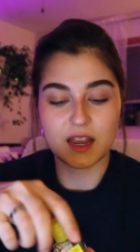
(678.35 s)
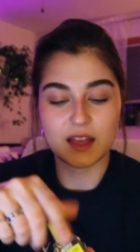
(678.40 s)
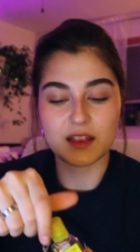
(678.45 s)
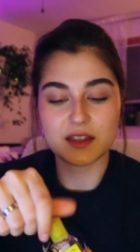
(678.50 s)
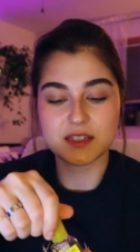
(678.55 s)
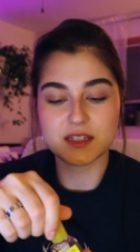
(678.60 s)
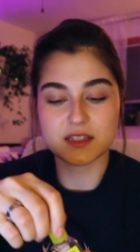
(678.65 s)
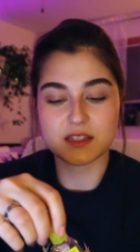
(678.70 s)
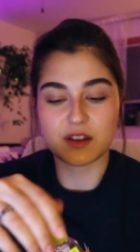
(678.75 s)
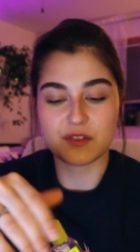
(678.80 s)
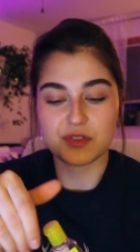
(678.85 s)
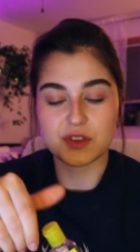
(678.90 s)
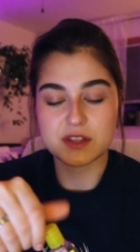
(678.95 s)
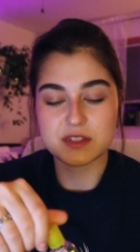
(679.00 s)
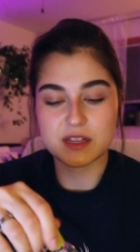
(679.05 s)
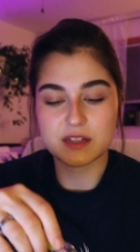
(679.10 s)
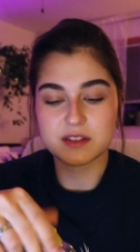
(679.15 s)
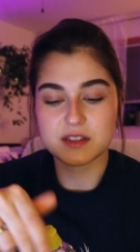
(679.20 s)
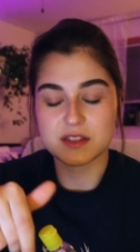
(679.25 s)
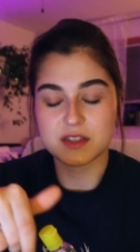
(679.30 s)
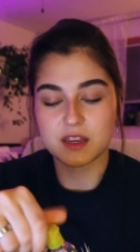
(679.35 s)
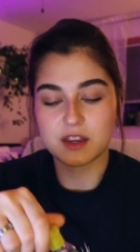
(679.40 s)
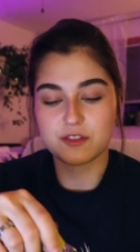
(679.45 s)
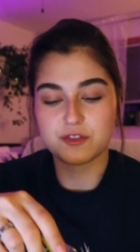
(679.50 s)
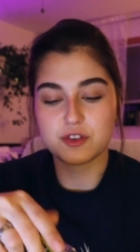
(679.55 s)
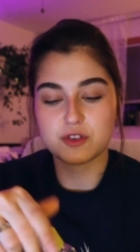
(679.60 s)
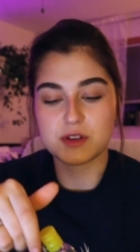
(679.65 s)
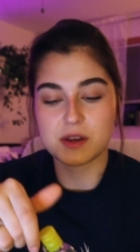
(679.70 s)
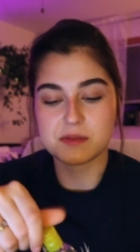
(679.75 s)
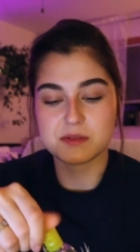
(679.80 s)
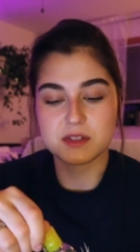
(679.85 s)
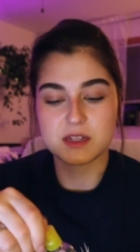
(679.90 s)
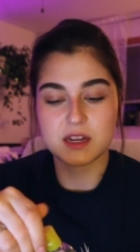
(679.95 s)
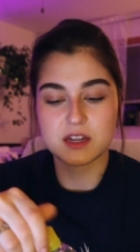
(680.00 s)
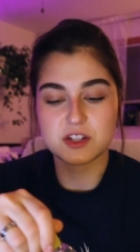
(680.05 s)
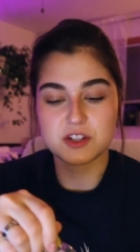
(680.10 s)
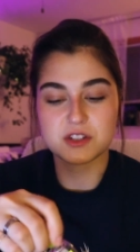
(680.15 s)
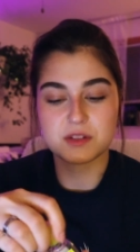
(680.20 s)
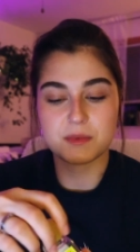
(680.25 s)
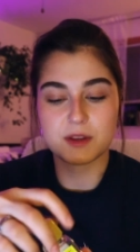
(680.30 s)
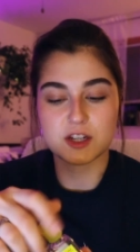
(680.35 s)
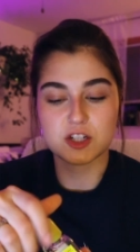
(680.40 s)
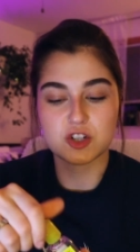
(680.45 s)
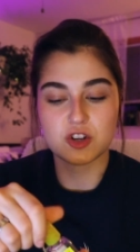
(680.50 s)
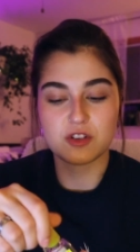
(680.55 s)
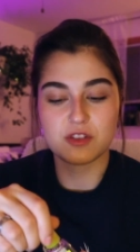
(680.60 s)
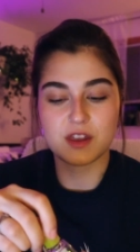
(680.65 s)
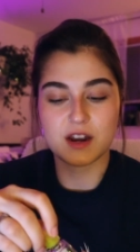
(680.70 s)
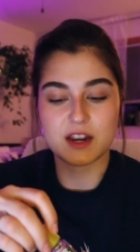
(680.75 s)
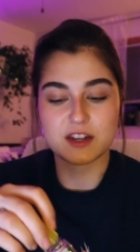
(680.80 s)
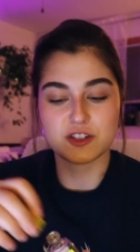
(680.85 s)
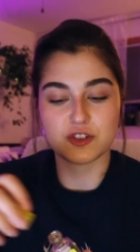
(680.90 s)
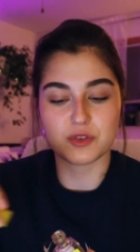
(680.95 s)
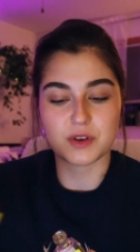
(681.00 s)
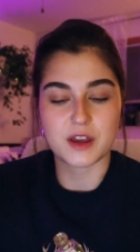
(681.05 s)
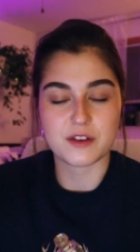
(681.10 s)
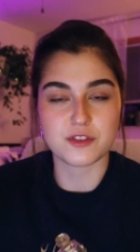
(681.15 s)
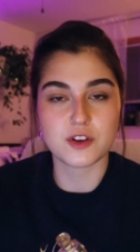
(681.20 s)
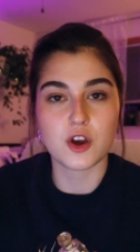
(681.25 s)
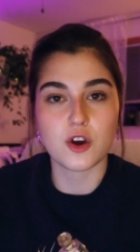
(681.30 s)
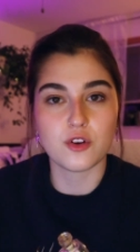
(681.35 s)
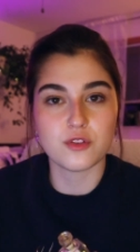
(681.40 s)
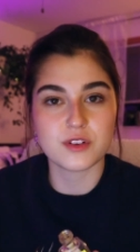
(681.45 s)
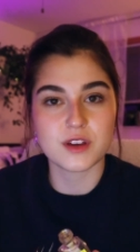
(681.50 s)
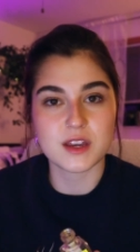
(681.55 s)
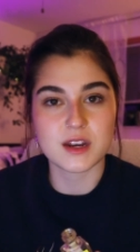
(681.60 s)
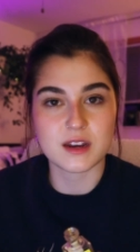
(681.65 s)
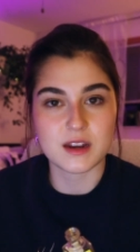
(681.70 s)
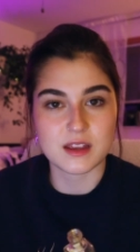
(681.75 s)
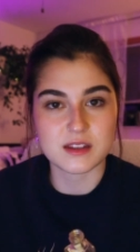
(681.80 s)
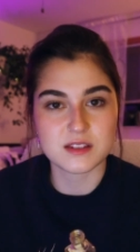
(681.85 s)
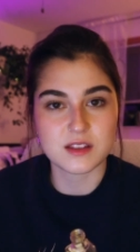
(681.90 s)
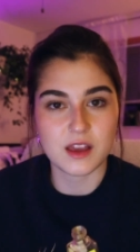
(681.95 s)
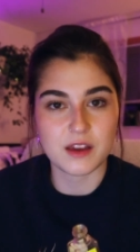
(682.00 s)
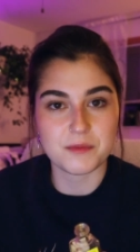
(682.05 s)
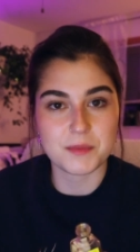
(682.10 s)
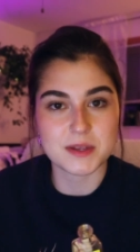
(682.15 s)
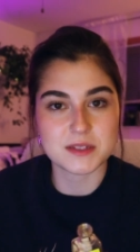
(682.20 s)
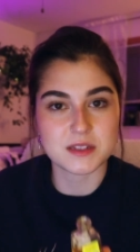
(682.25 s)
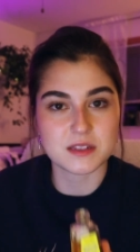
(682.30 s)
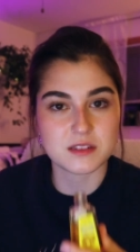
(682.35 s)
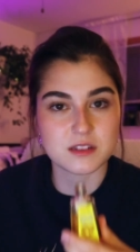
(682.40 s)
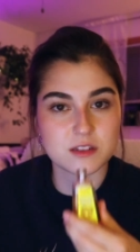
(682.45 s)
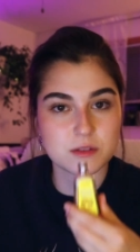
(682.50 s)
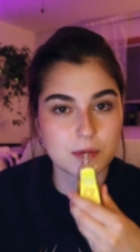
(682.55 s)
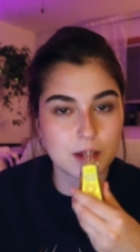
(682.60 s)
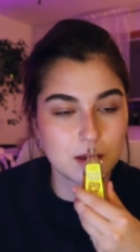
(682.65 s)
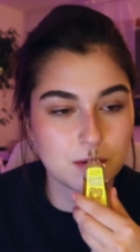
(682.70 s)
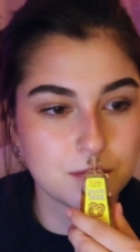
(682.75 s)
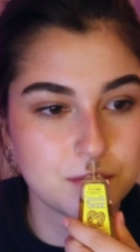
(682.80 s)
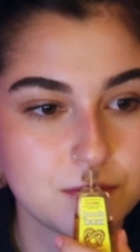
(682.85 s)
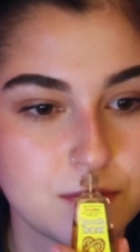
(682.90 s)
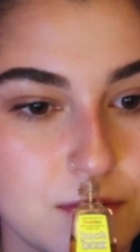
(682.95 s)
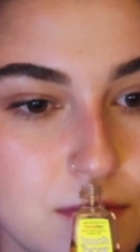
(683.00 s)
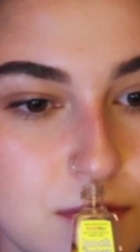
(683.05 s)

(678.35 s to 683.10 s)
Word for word: I like to sniff these at least like a few times a day just to make sure that I don't have COVID and I still have my sense of smell.